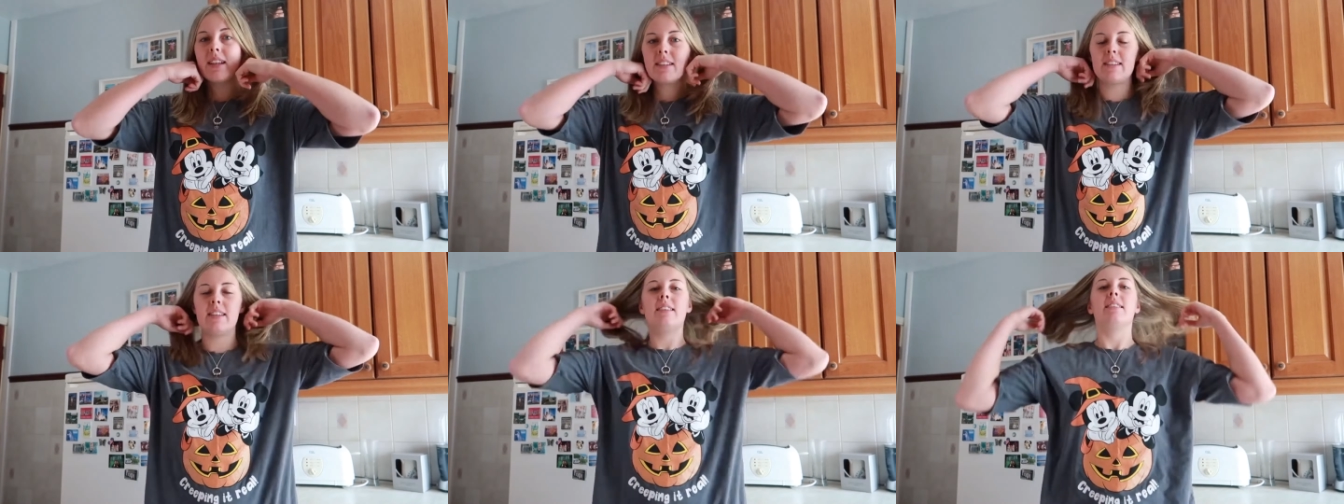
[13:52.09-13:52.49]

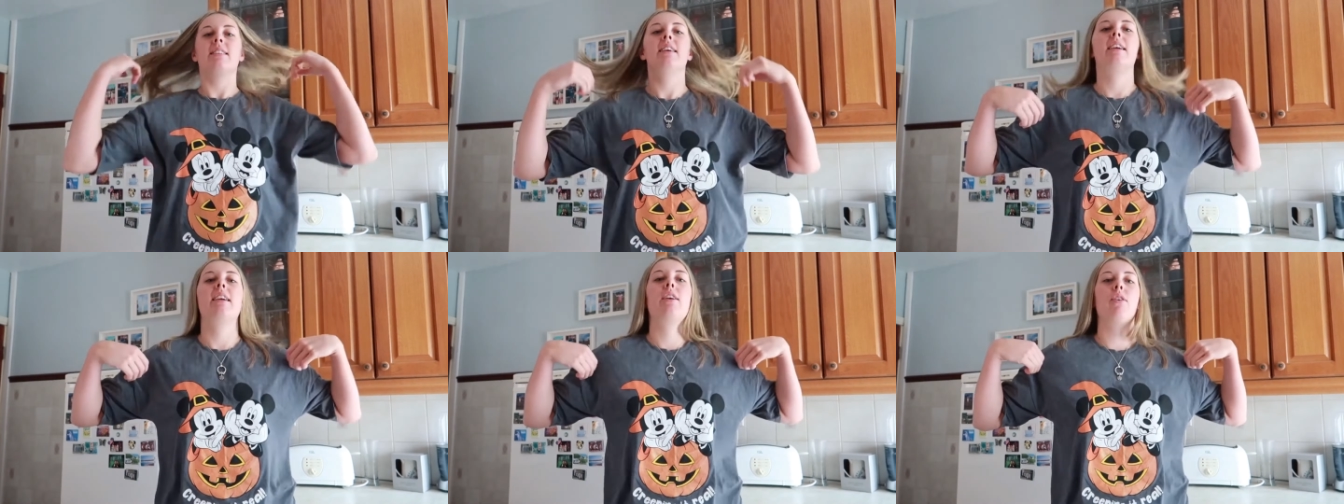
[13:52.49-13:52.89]

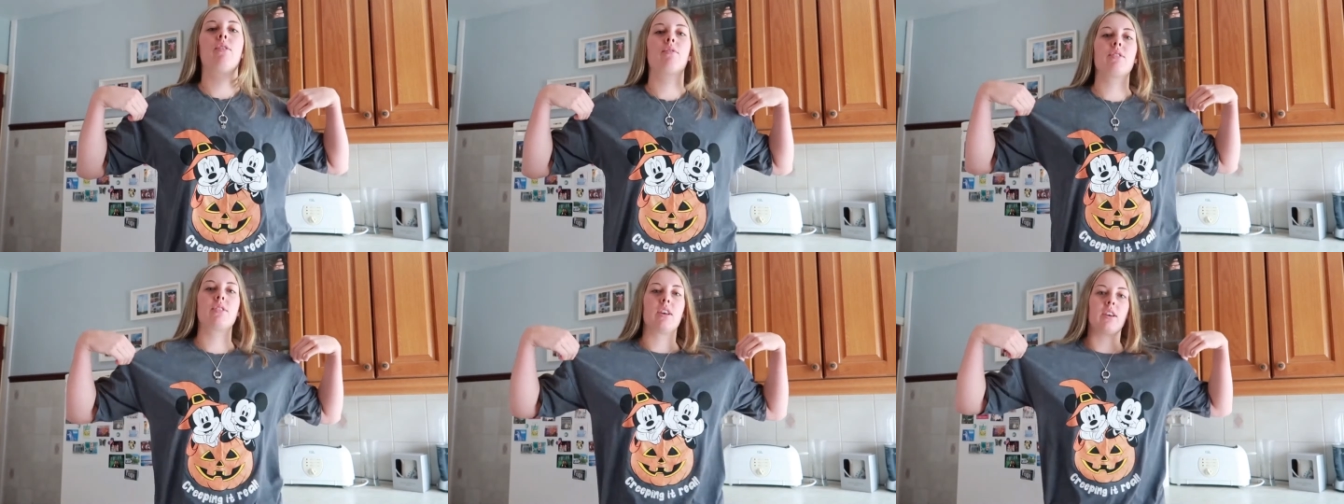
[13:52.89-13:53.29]
Disney
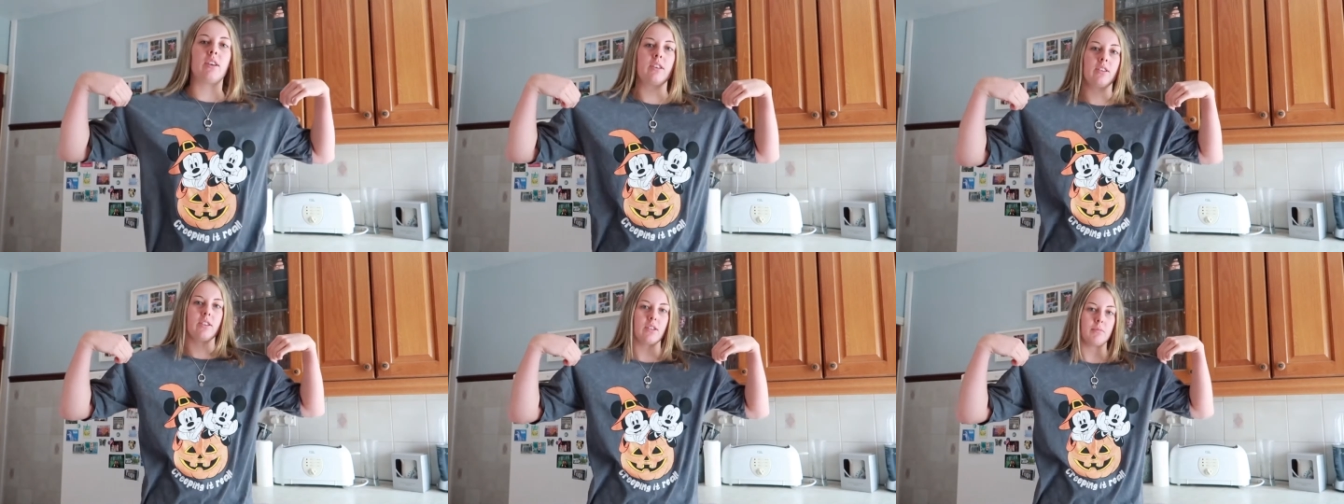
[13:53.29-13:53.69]

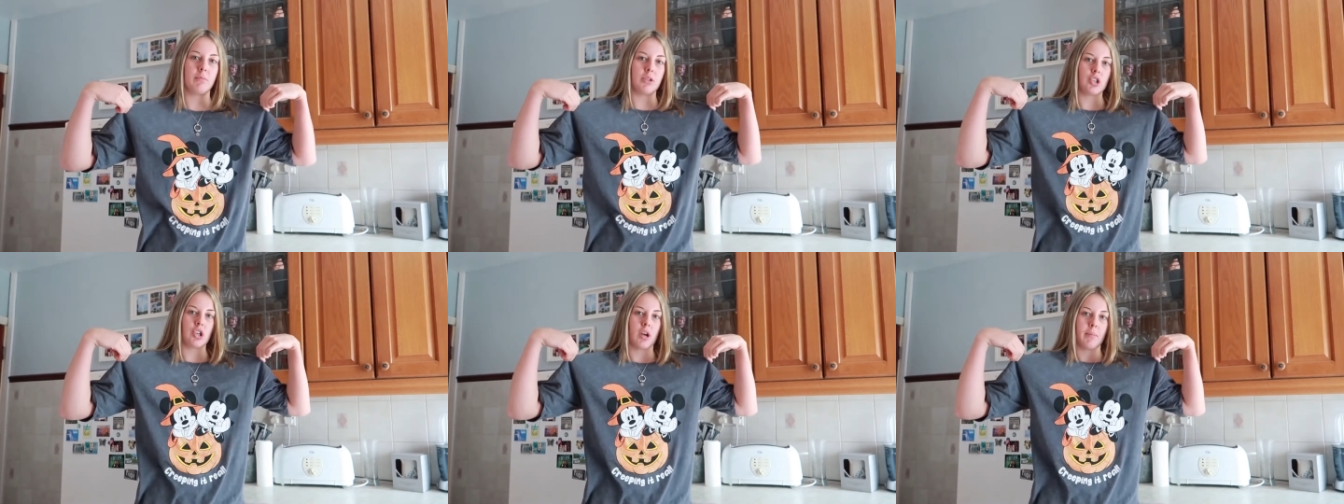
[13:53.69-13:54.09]
oversized
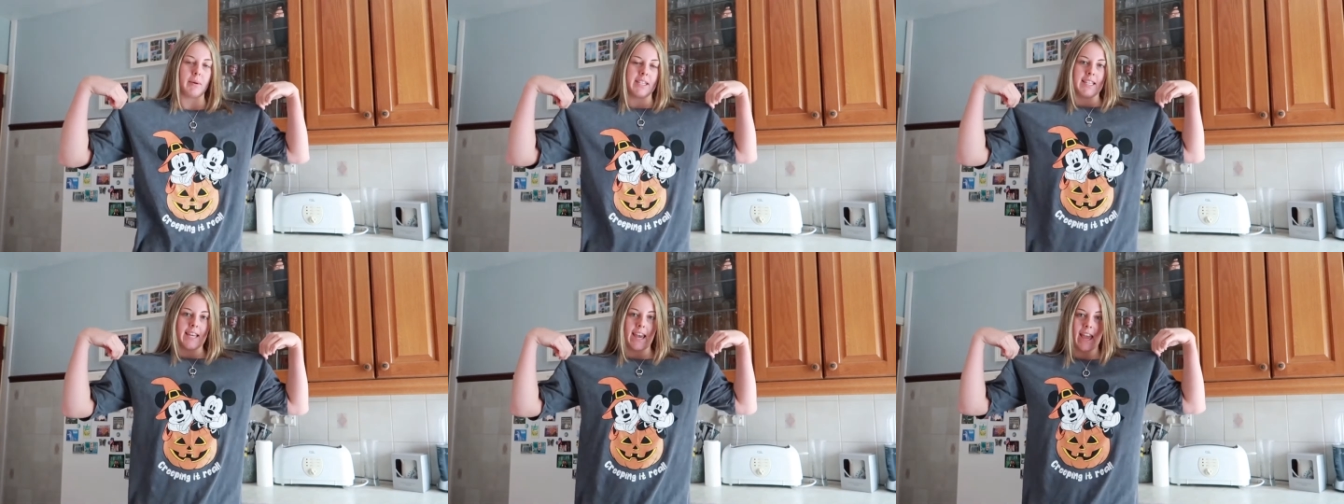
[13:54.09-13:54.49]
pyjama
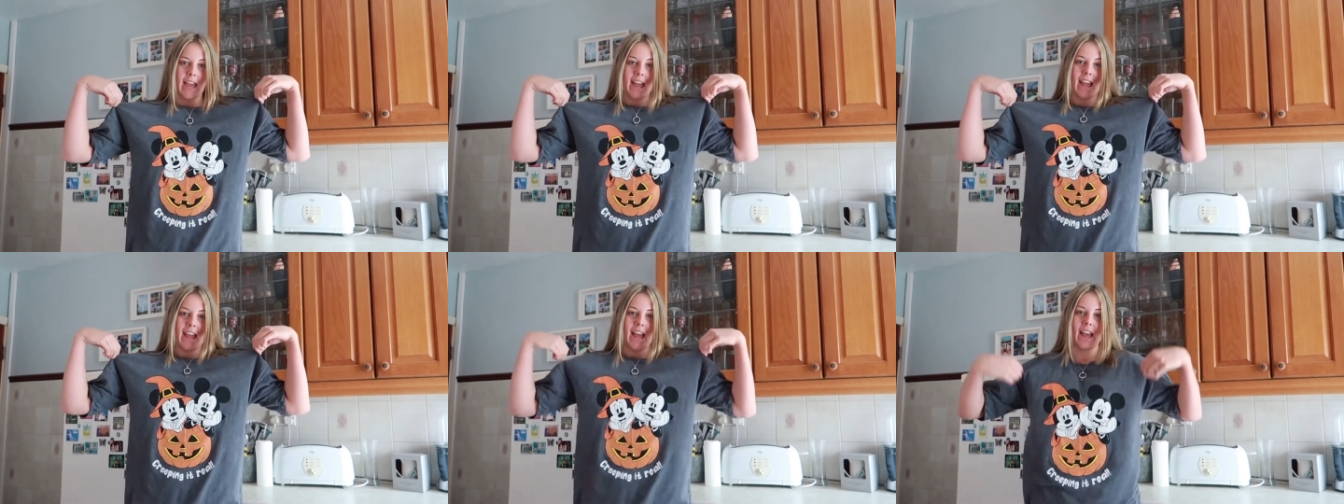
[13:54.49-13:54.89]

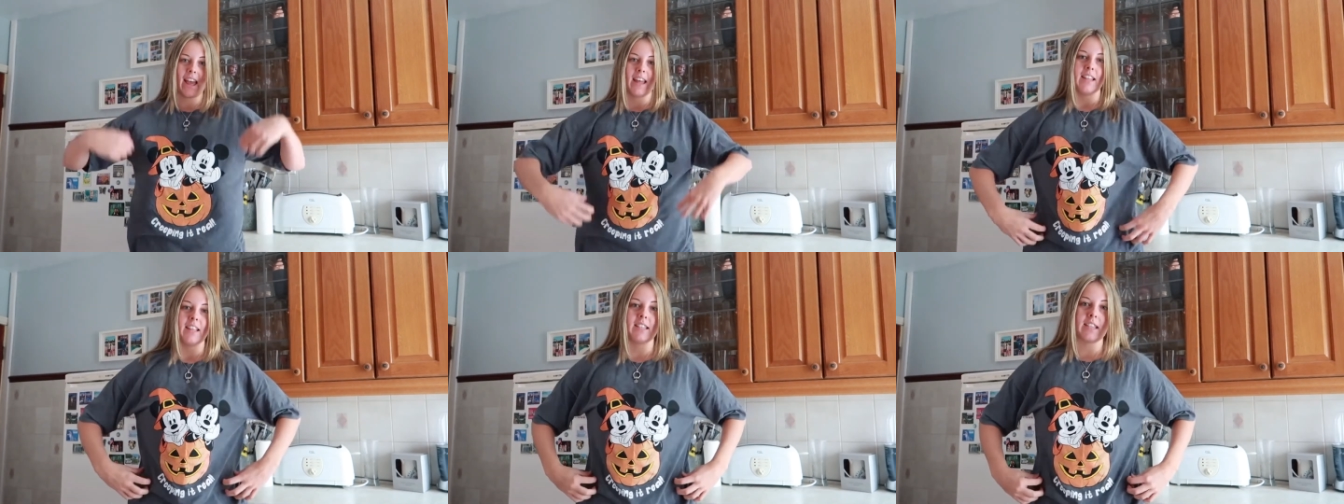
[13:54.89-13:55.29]
tee
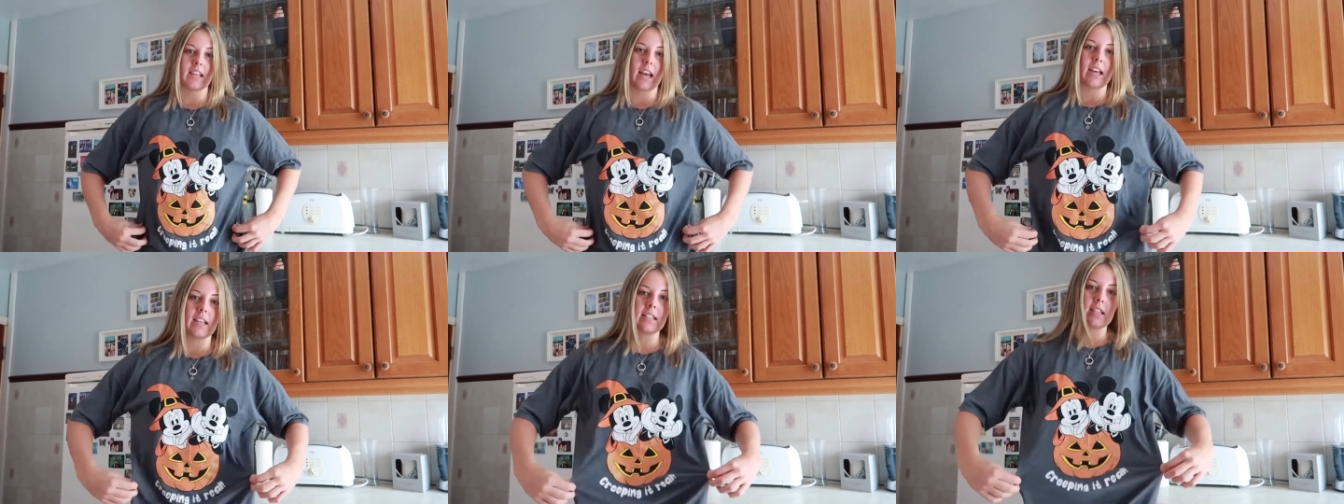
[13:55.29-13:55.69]
that
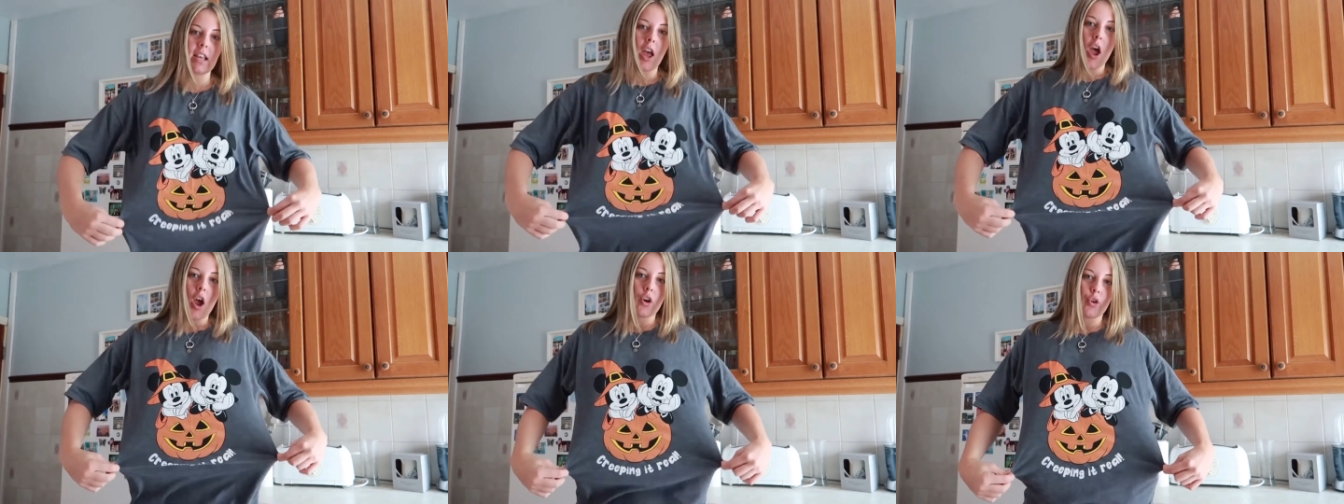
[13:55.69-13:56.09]
says
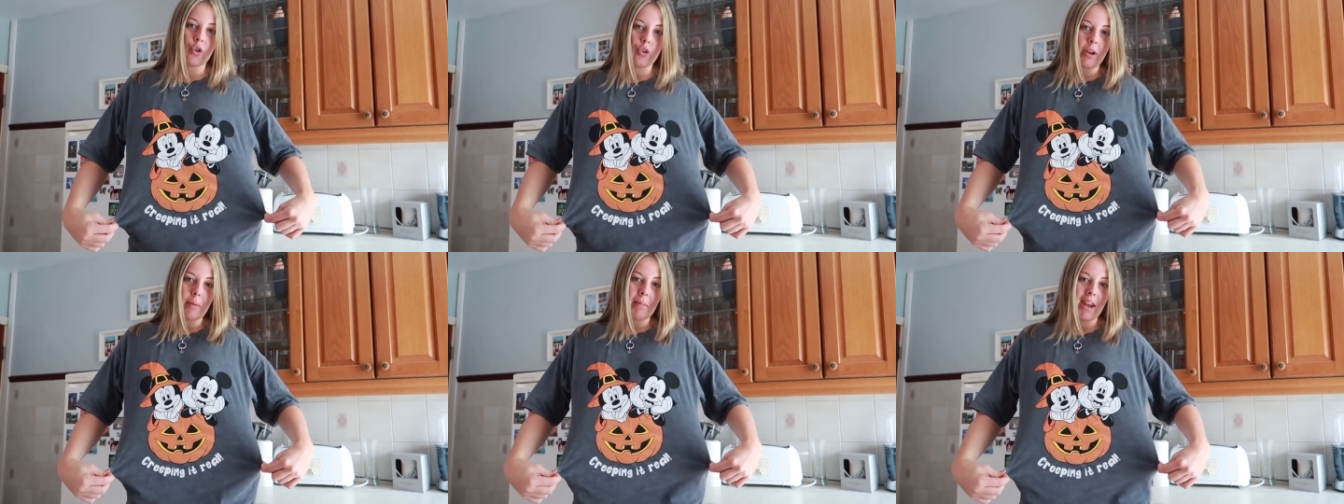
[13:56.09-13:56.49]

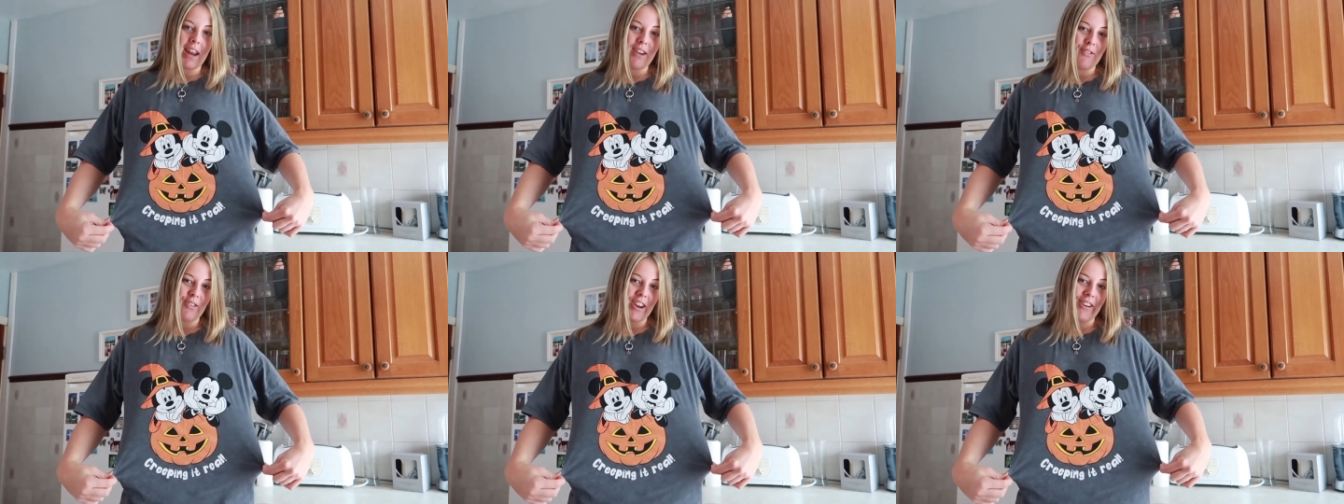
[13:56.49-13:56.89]
"Creeping
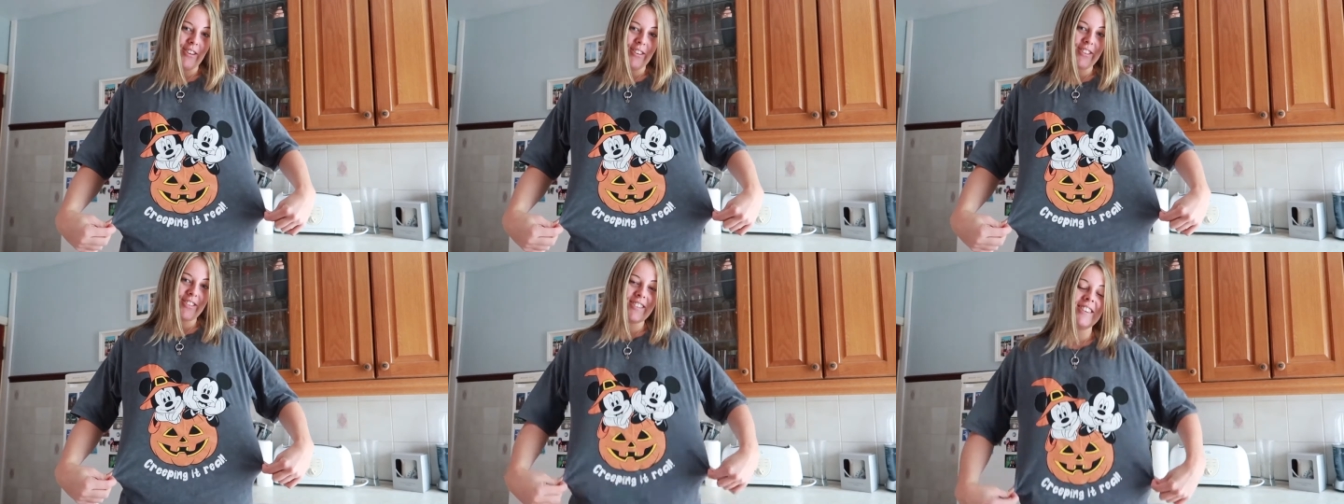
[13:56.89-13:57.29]
It
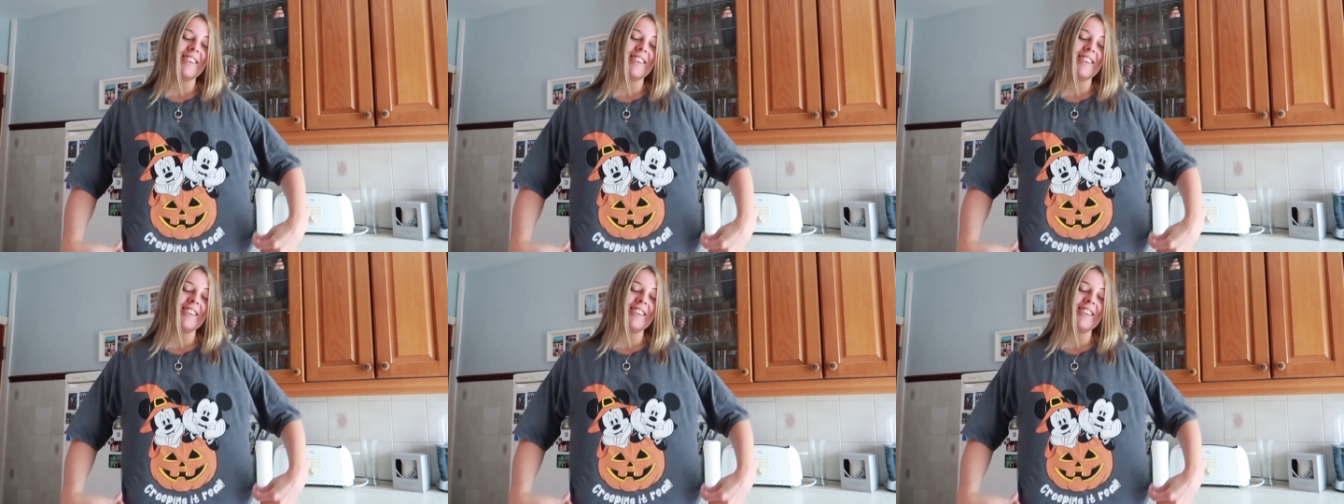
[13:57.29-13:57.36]
Real"?